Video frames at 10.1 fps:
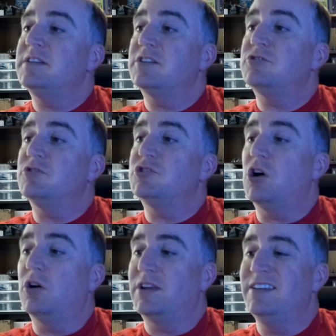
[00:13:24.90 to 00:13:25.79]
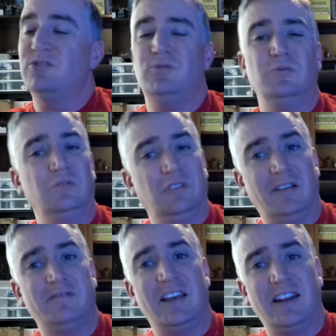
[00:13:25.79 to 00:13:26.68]
an extra target. Ooh,
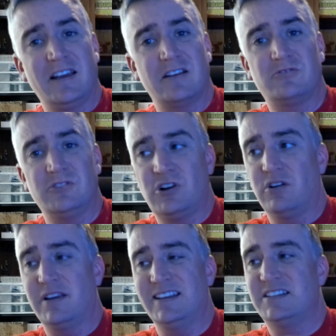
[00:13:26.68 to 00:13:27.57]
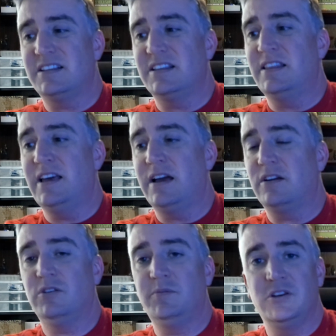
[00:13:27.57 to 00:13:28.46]
love getting extra targets.
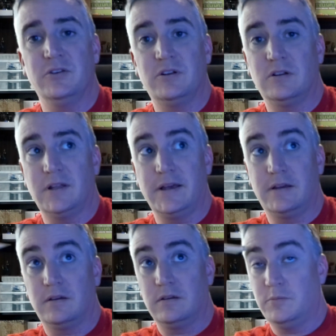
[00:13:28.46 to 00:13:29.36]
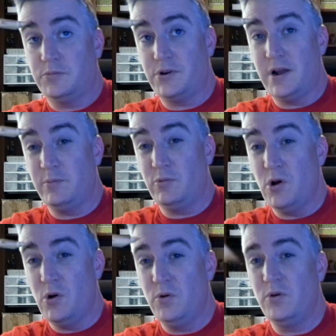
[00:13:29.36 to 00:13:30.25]
That could be good on like Prime
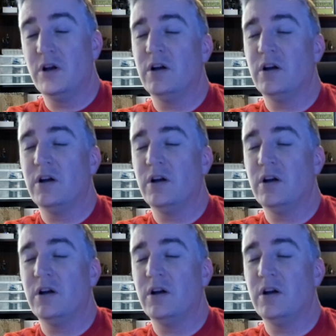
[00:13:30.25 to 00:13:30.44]
Rogue.